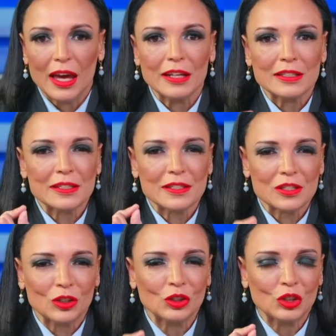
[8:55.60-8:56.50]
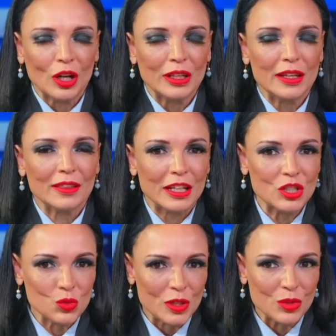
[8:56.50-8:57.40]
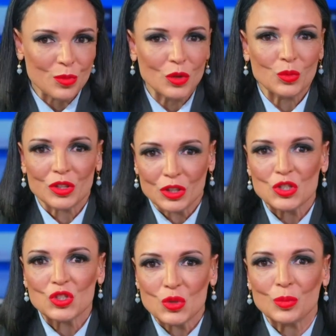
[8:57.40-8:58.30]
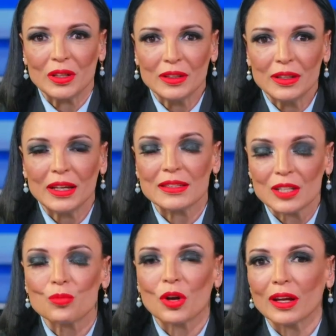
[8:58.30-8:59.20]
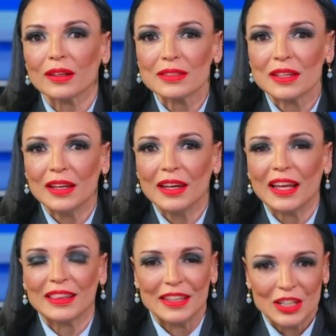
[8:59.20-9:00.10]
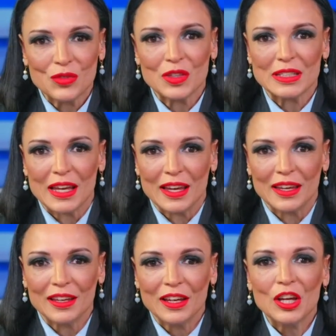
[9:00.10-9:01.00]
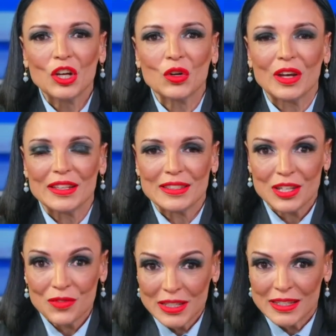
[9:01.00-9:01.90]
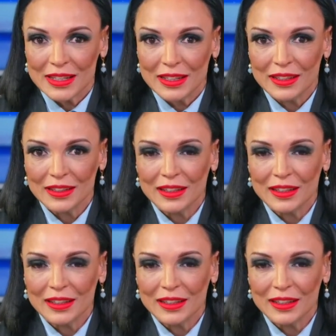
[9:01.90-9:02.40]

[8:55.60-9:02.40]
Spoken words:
and still not hit that sweet spot with the consumer and sell product. At the end of the day, creativity